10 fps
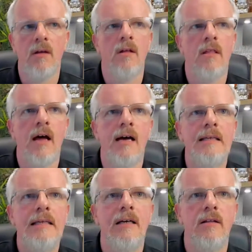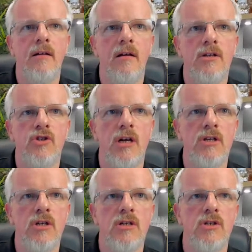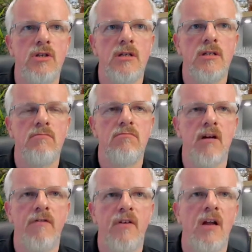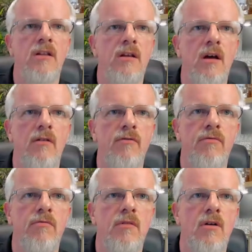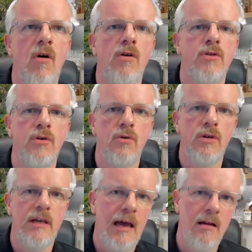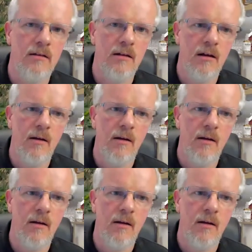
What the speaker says: That idea that a stranger is just a friend that you haven't got to know yet.